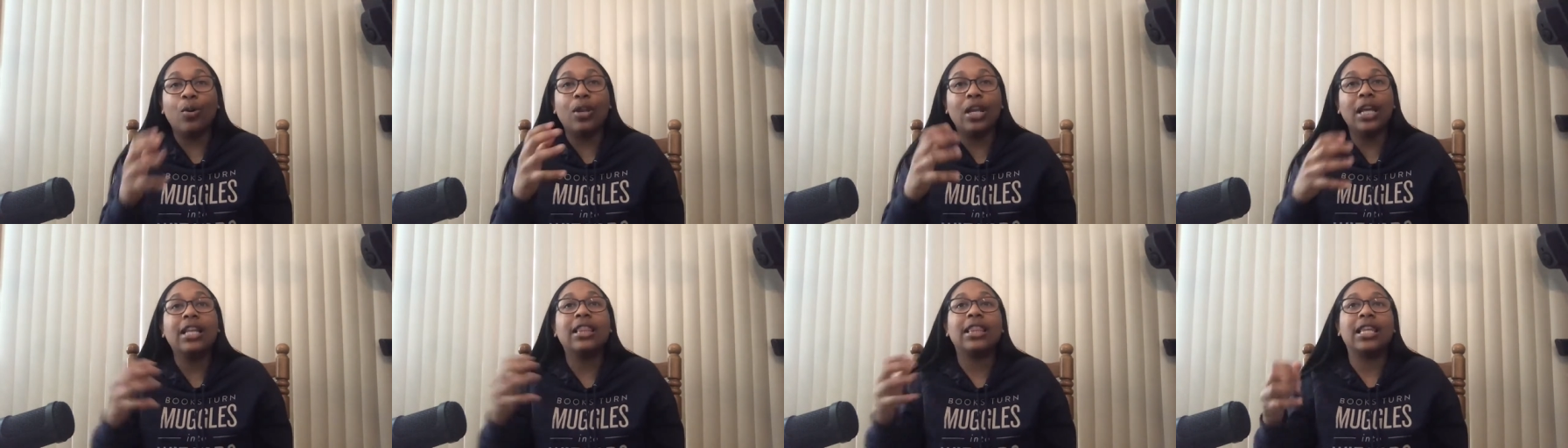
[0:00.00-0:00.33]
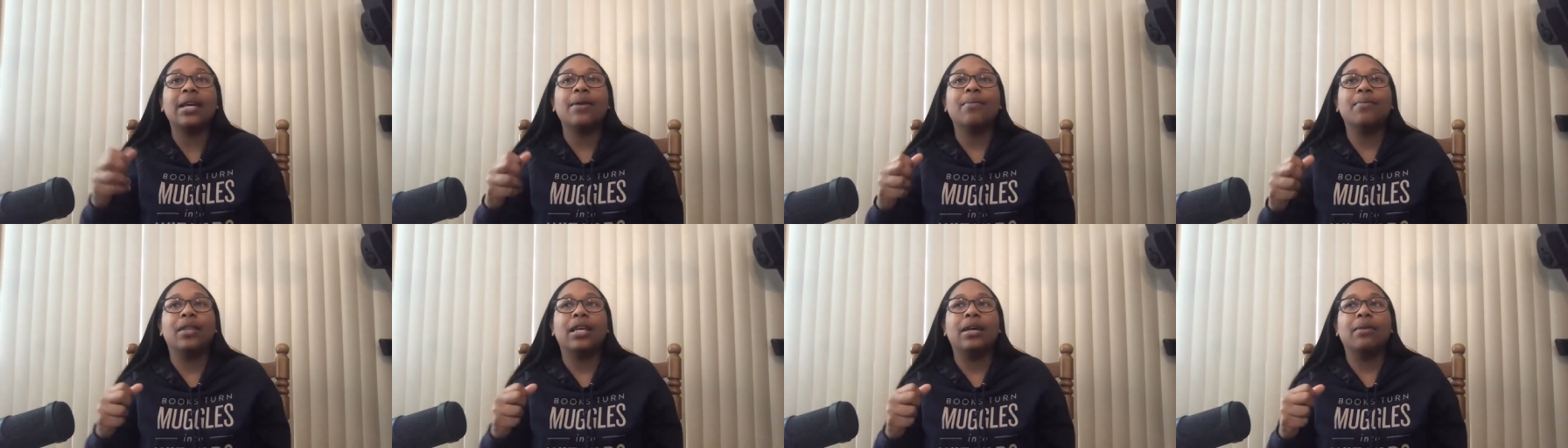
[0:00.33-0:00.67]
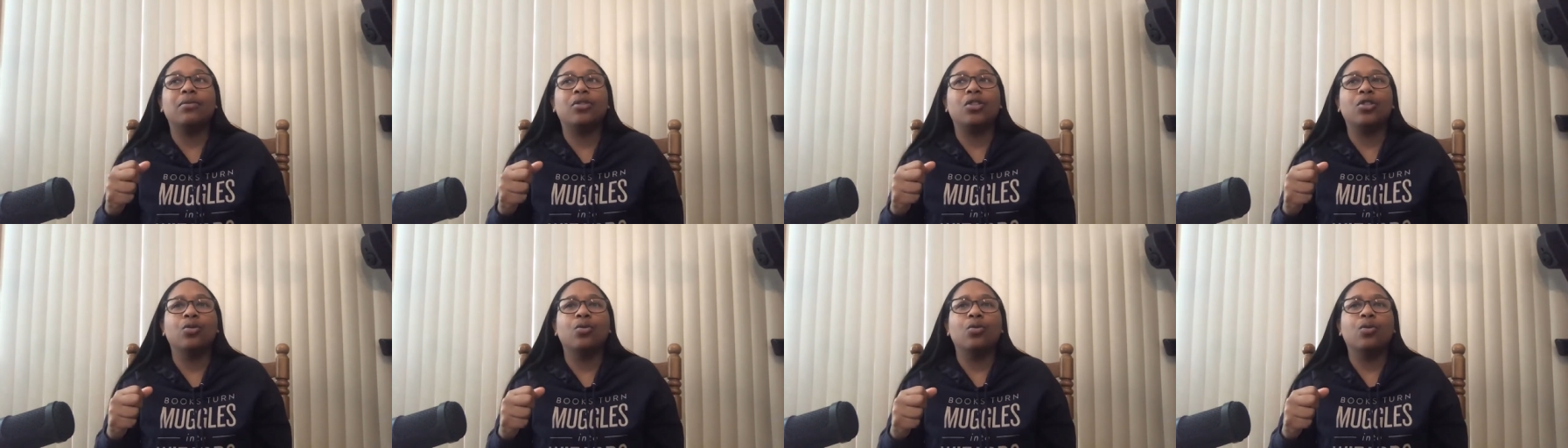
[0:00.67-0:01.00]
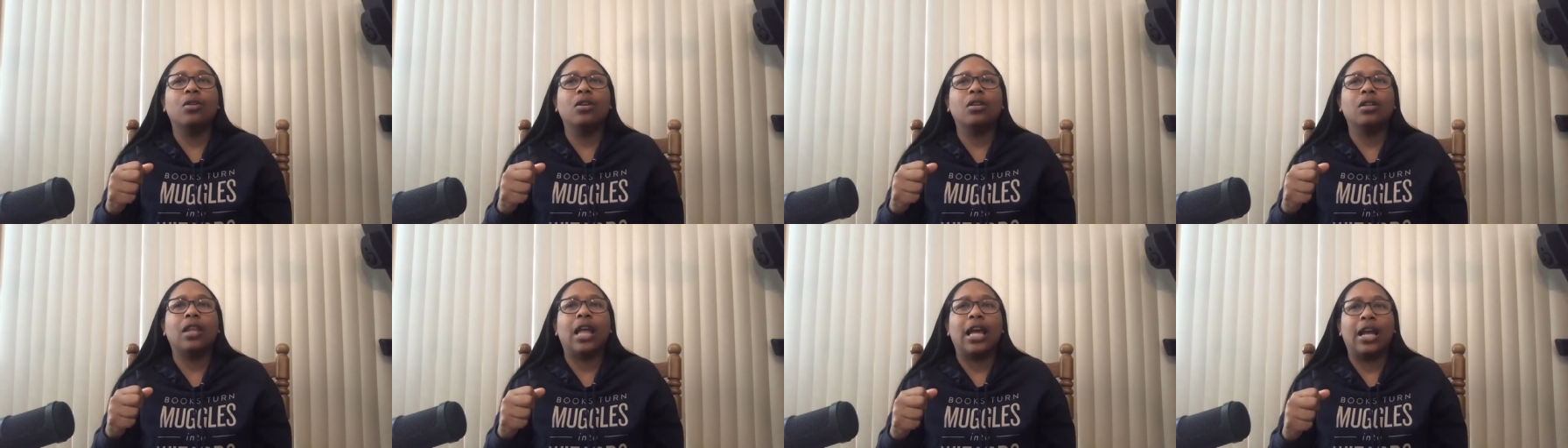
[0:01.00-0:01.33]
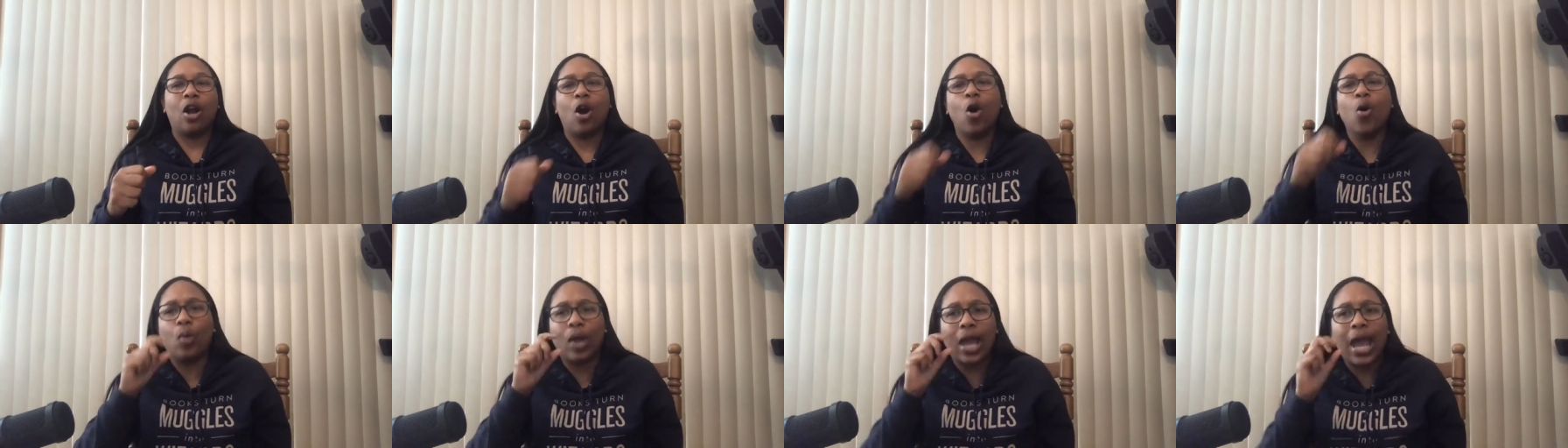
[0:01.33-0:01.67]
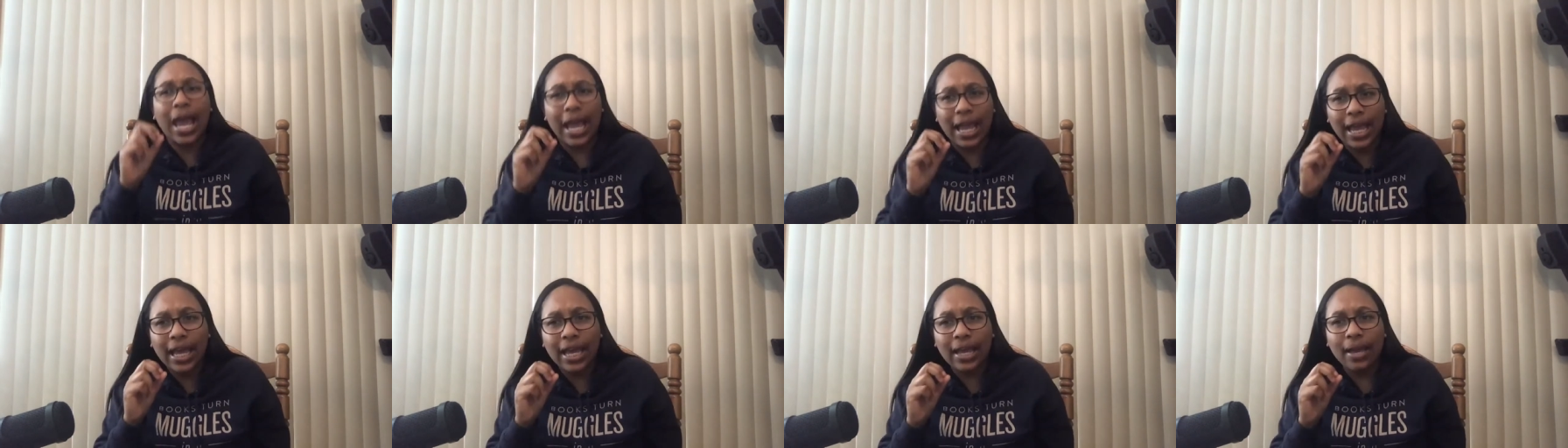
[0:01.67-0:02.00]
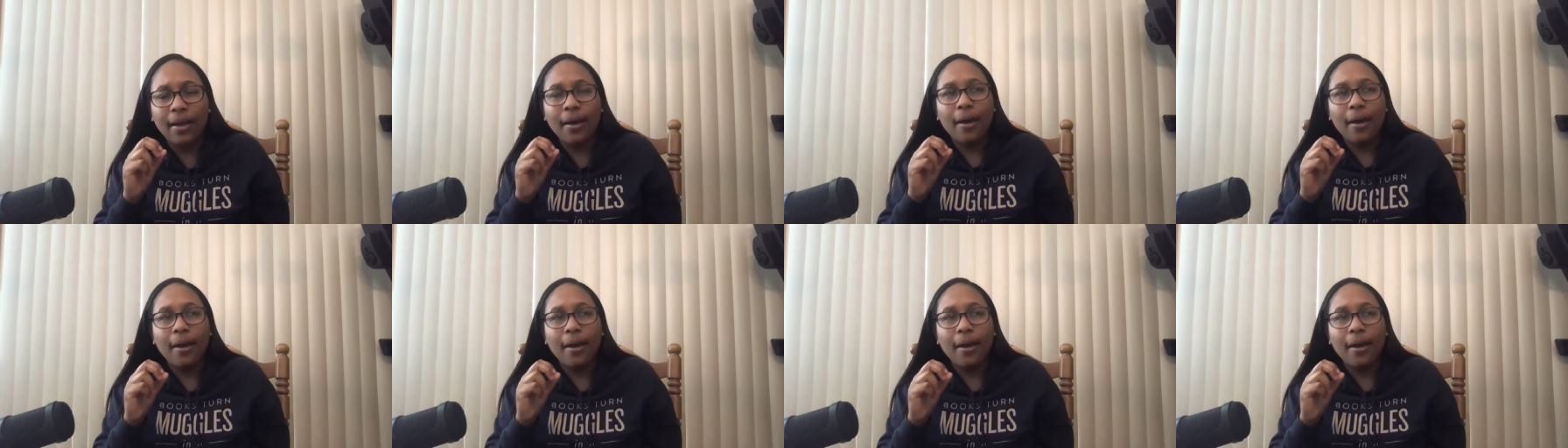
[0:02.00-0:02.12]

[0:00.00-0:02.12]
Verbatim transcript: need them them to like okay it